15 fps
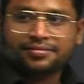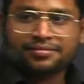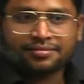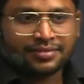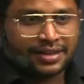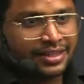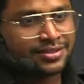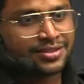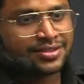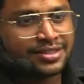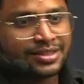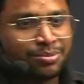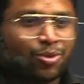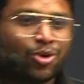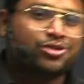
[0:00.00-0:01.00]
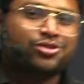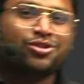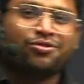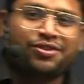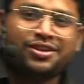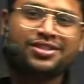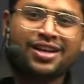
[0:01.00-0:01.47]
Yes, most of
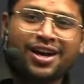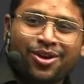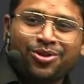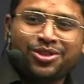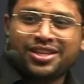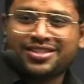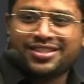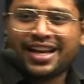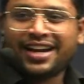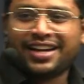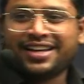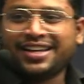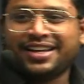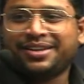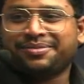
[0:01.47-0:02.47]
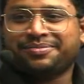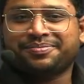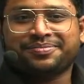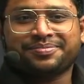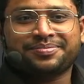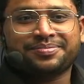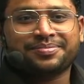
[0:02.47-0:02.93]
us are on this category.
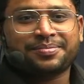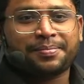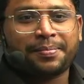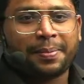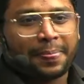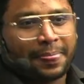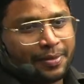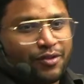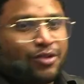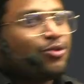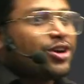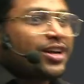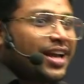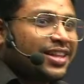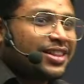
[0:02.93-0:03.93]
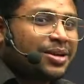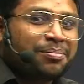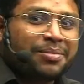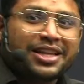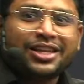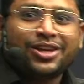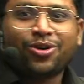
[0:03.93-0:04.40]
We want either
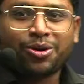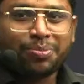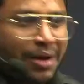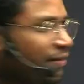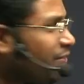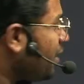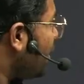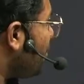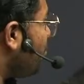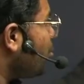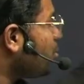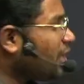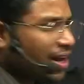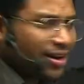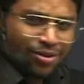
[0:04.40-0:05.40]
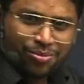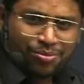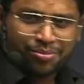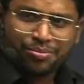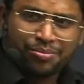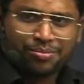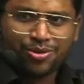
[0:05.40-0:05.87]
money or power, and both are
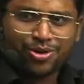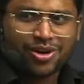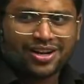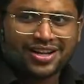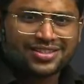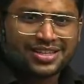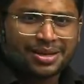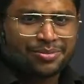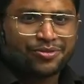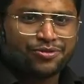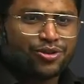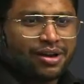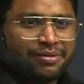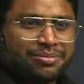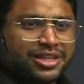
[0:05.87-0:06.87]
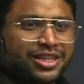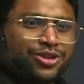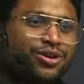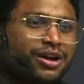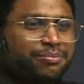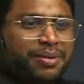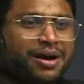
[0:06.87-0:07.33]
more or less same. If you have money, you
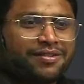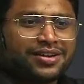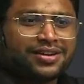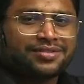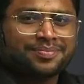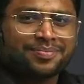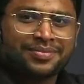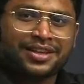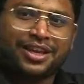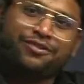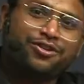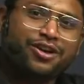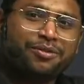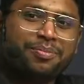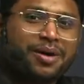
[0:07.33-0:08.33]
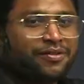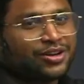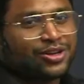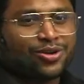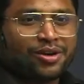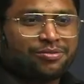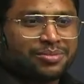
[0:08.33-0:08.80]
have power. If you have power, you
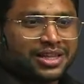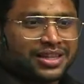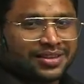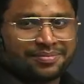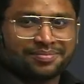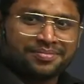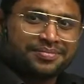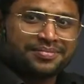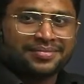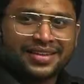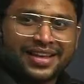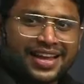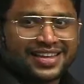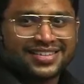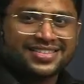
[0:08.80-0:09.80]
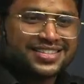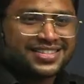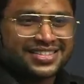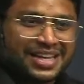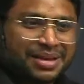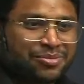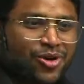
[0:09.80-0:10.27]
have money. It's the
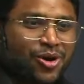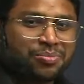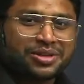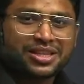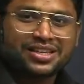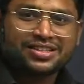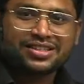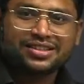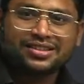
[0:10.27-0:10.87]
same combination.